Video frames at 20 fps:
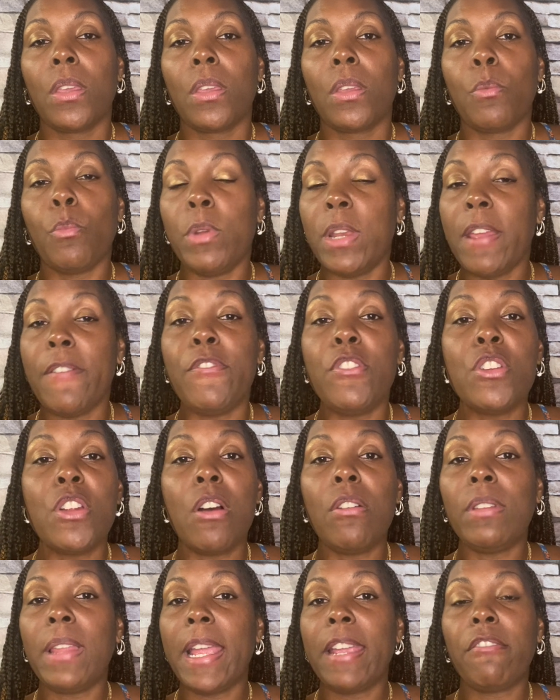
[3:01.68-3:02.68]
Whatever you
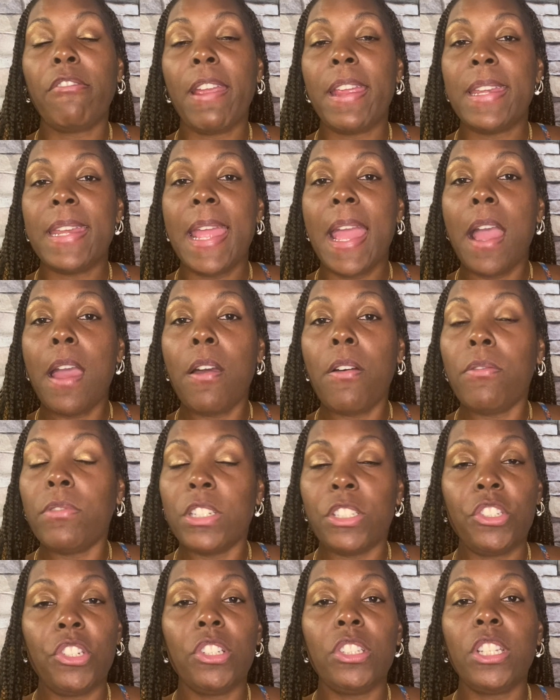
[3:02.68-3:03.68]
don't like right now
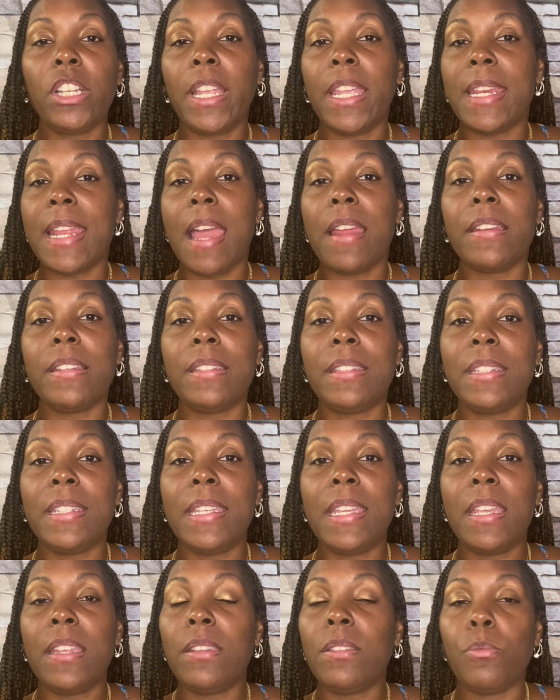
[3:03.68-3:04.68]
that you're looking out and
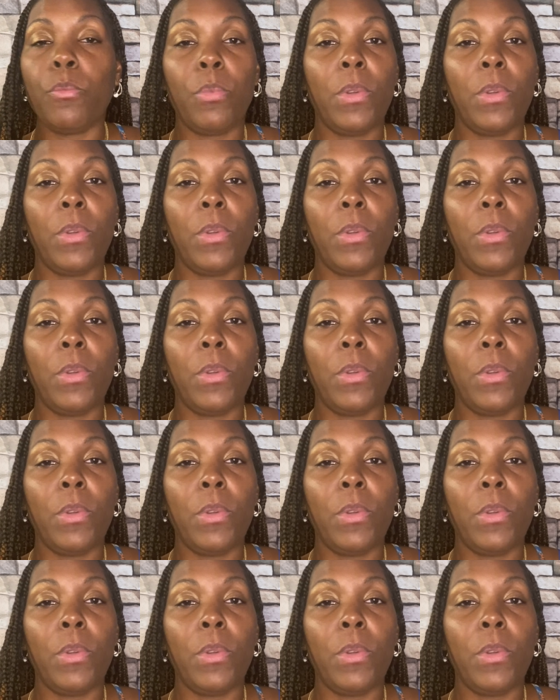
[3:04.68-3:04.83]
seeing,